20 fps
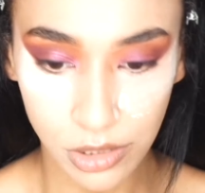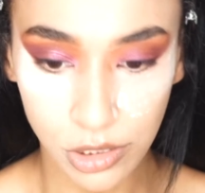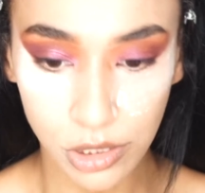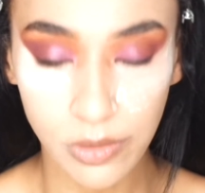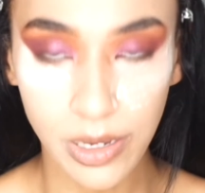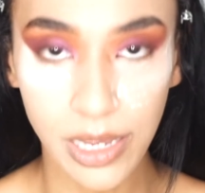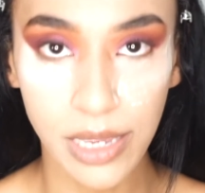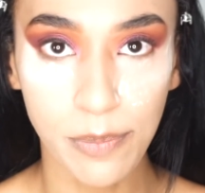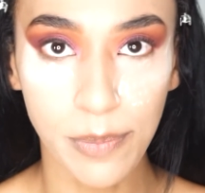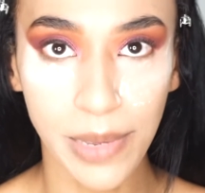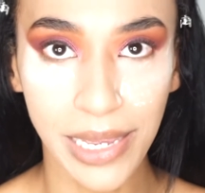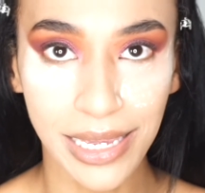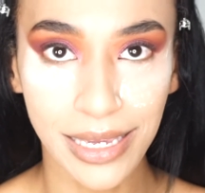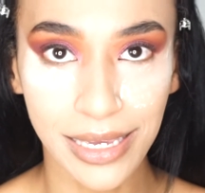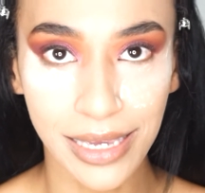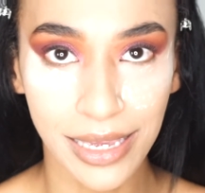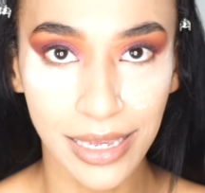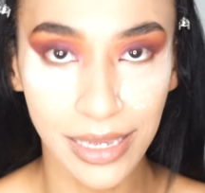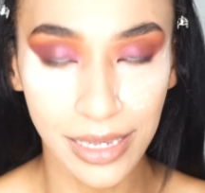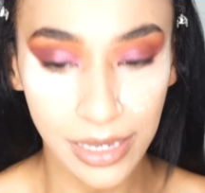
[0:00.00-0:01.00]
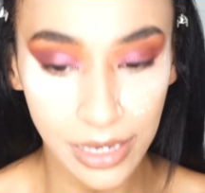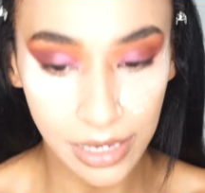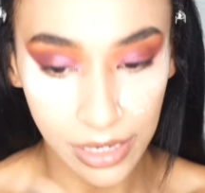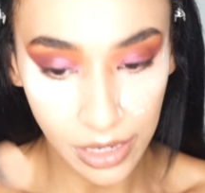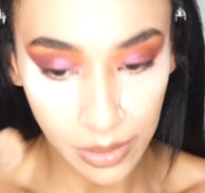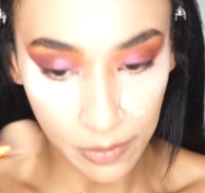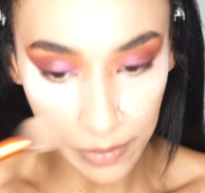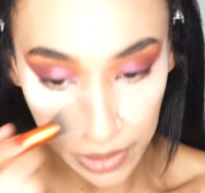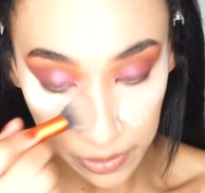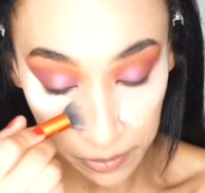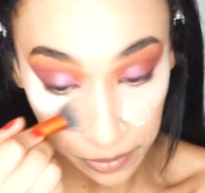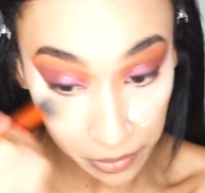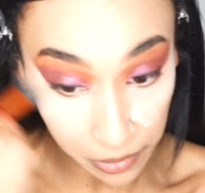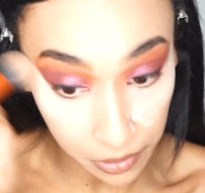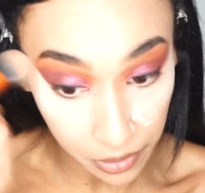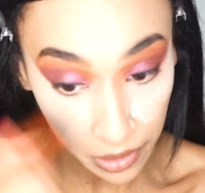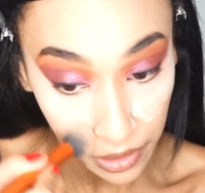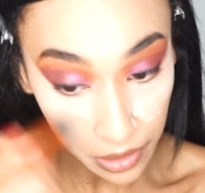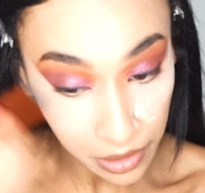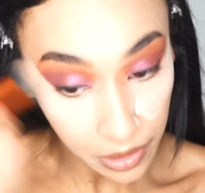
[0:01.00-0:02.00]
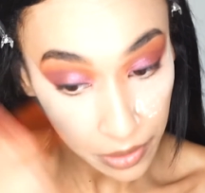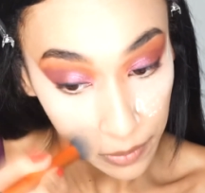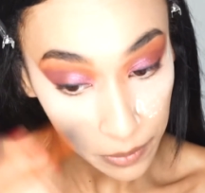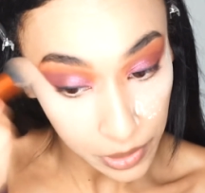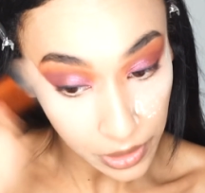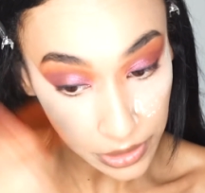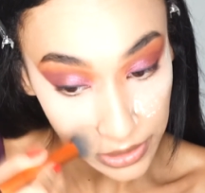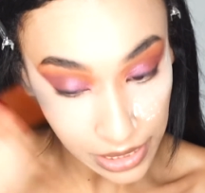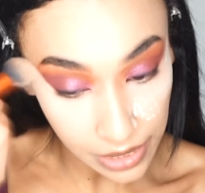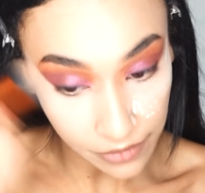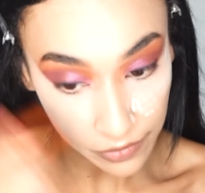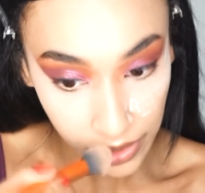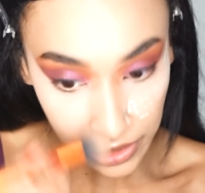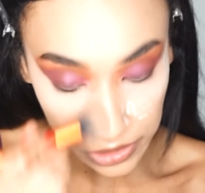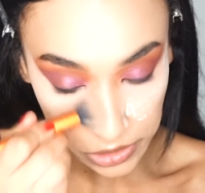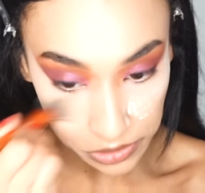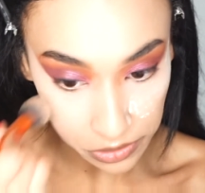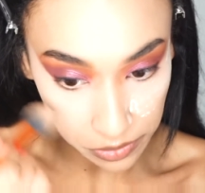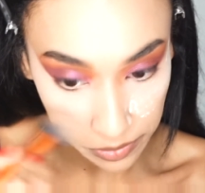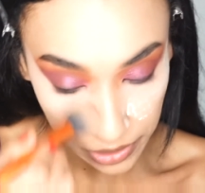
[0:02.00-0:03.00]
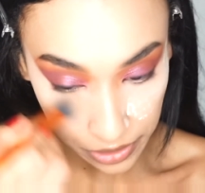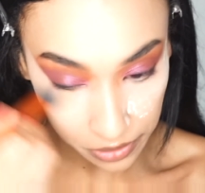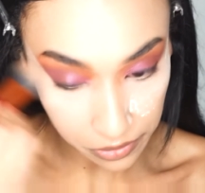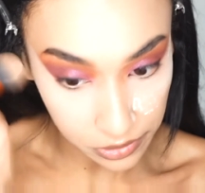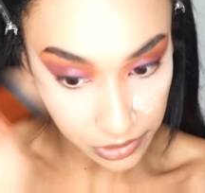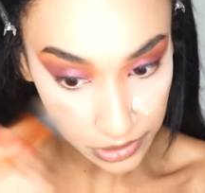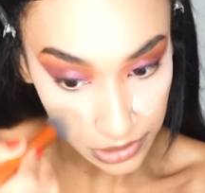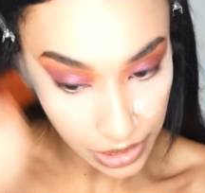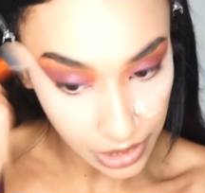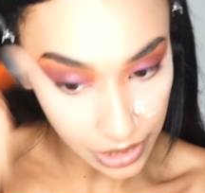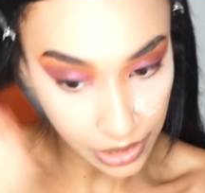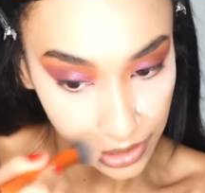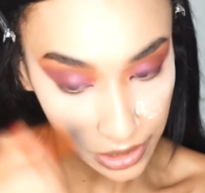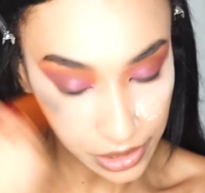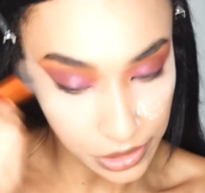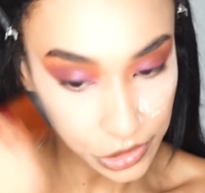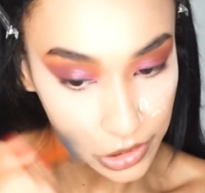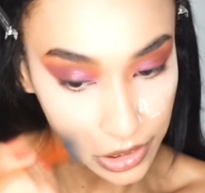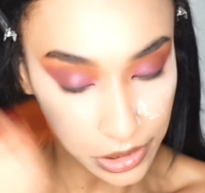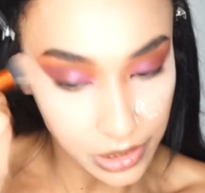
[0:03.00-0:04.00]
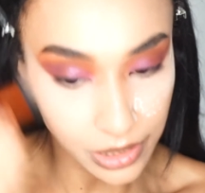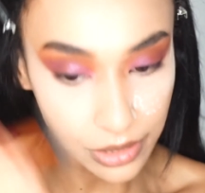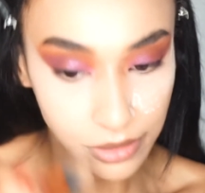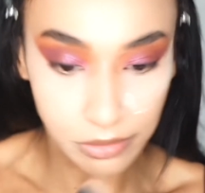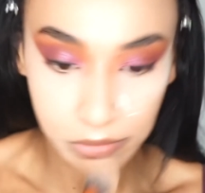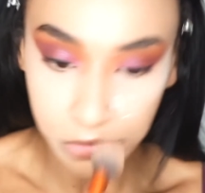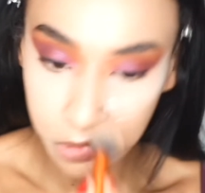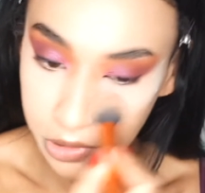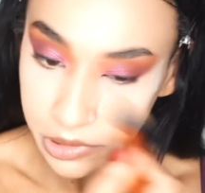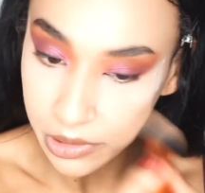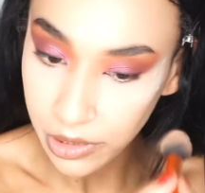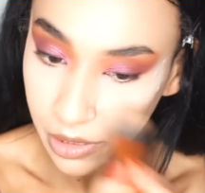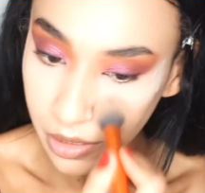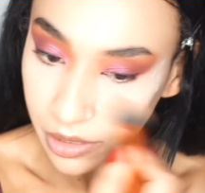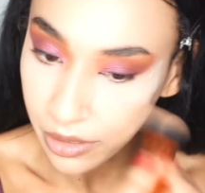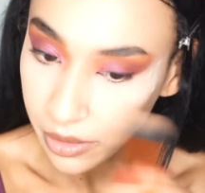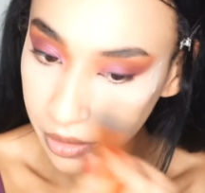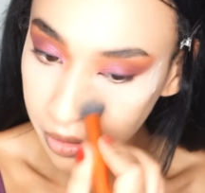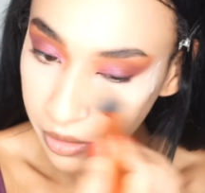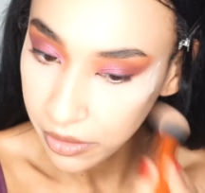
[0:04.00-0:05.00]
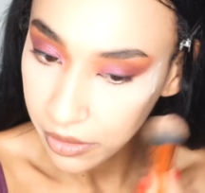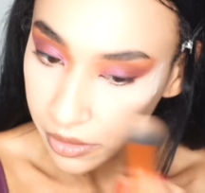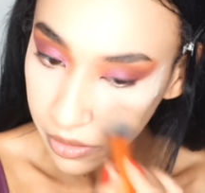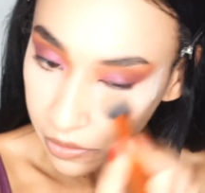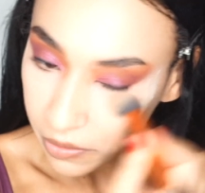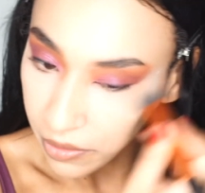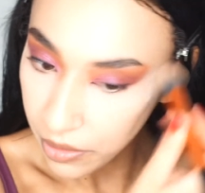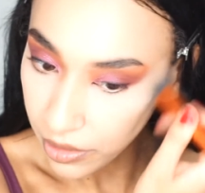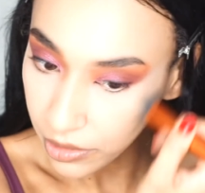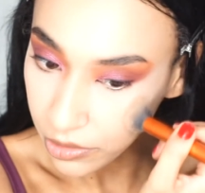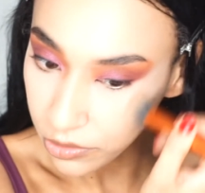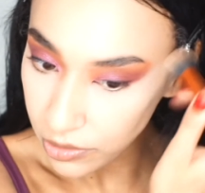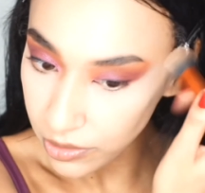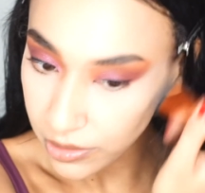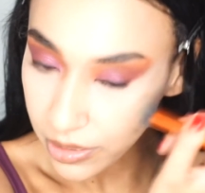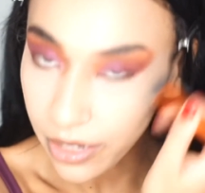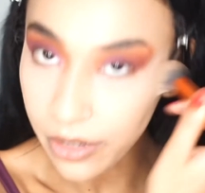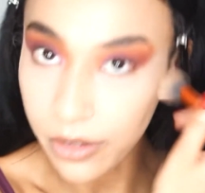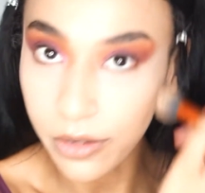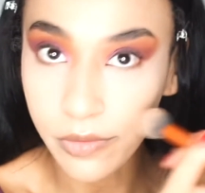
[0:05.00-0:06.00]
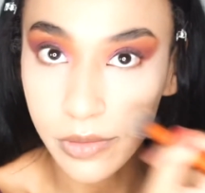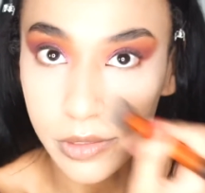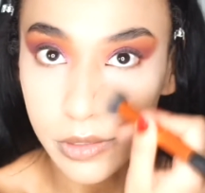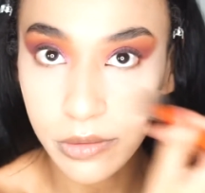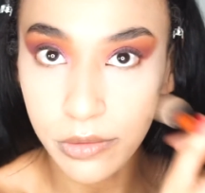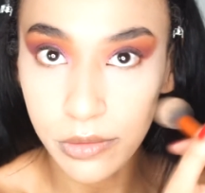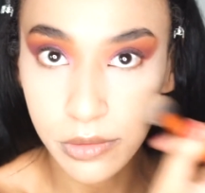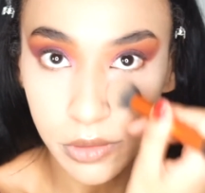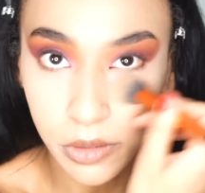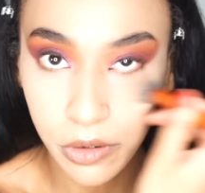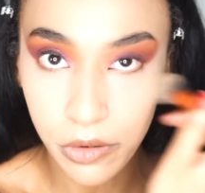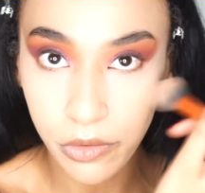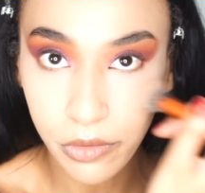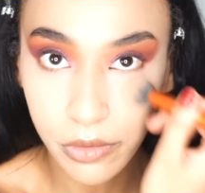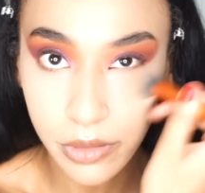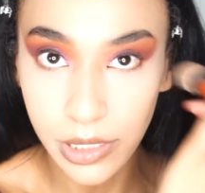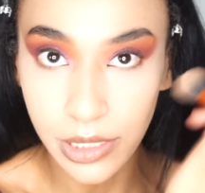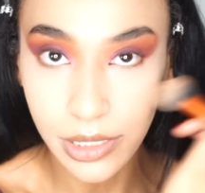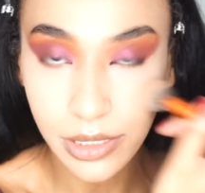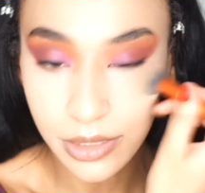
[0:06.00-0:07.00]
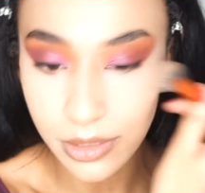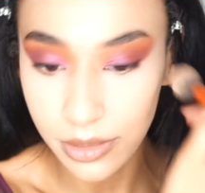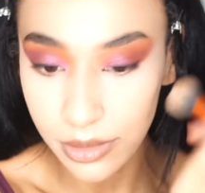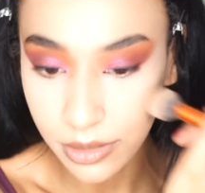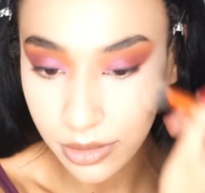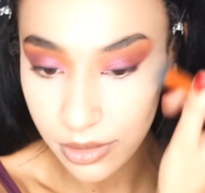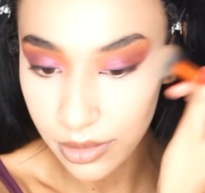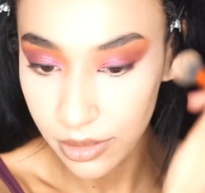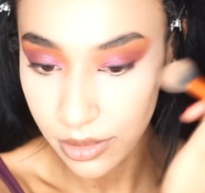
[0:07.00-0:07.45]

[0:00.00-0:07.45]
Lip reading: do a baking in a bit, but because I haven't actually done my under eye eyeshadow, I'm just gonna dust that over so it doesn't crease.